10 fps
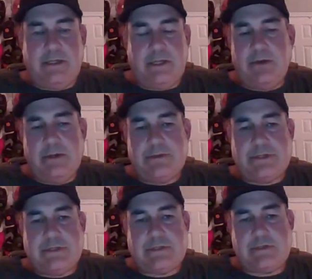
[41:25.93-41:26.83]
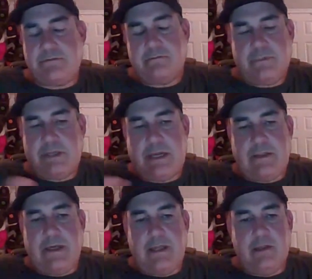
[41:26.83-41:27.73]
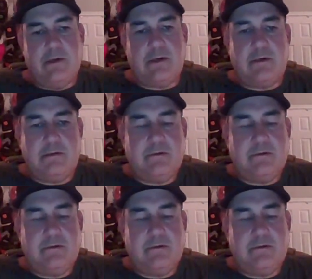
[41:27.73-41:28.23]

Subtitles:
You know, it was just kind of that look